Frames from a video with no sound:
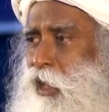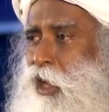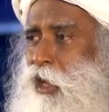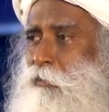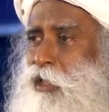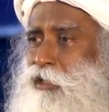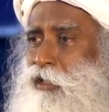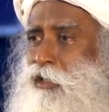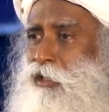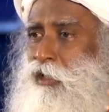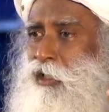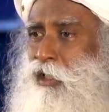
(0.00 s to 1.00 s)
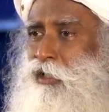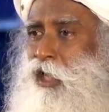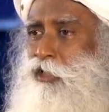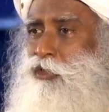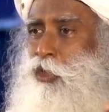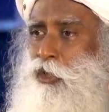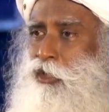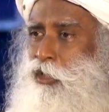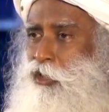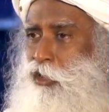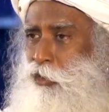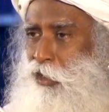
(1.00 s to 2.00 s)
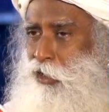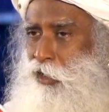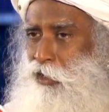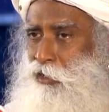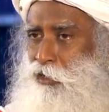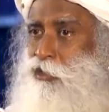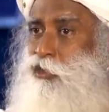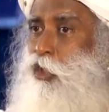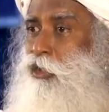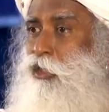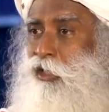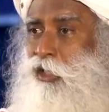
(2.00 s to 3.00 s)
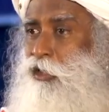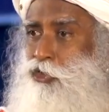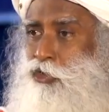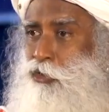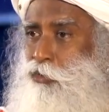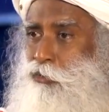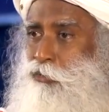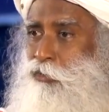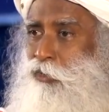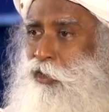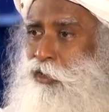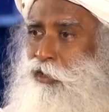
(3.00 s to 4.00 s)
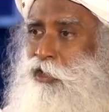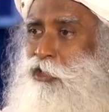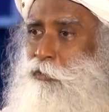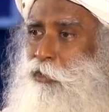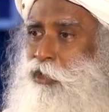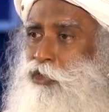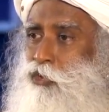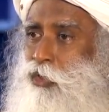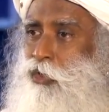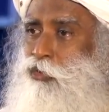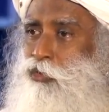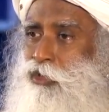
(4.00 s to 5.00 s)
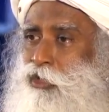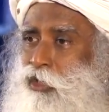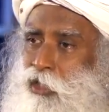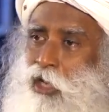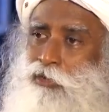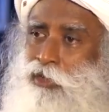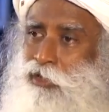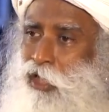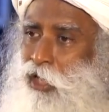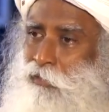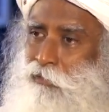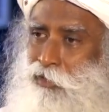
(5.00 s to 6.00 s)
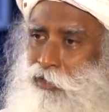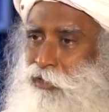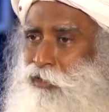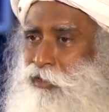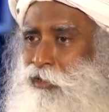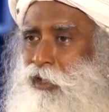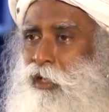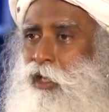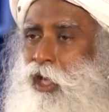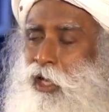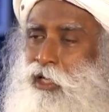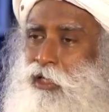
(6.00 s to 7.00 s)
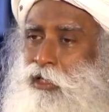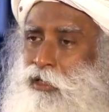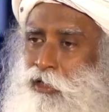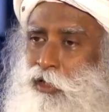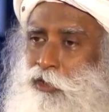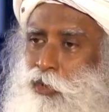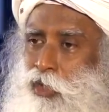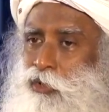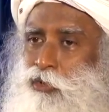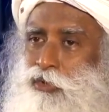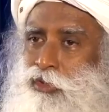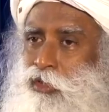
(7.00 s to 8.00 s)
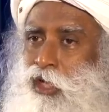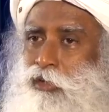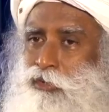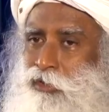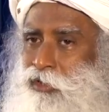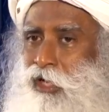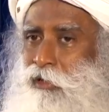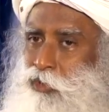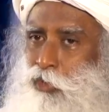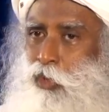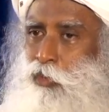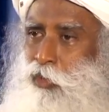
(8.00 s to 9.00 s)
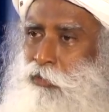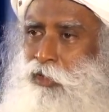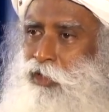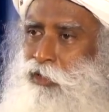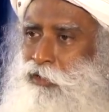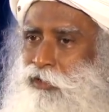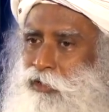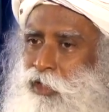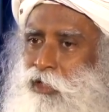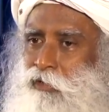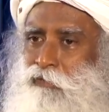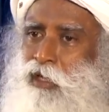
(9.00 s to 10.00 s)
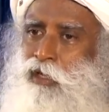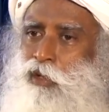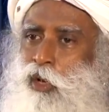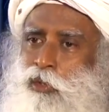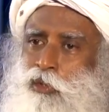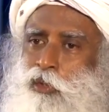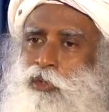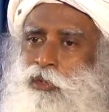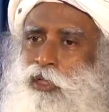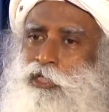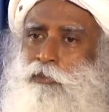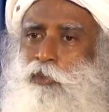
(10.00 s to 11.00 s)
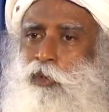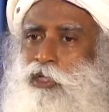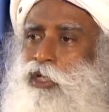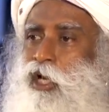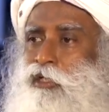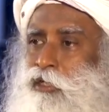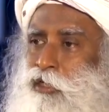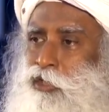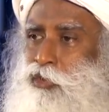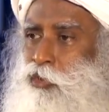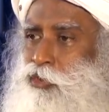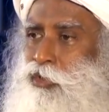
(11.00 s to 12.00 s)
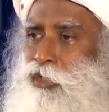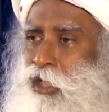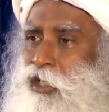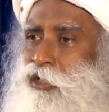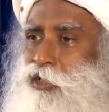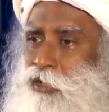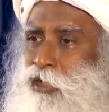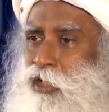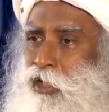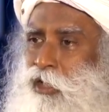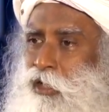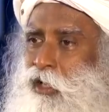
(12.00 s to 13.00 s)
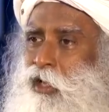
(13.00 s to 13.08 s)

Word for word: A material that does not deteriorate is not against you. This means you can use it a thousand times. Anything that you can use a thousand times over means we are not going to exploit other resources unnecessarily.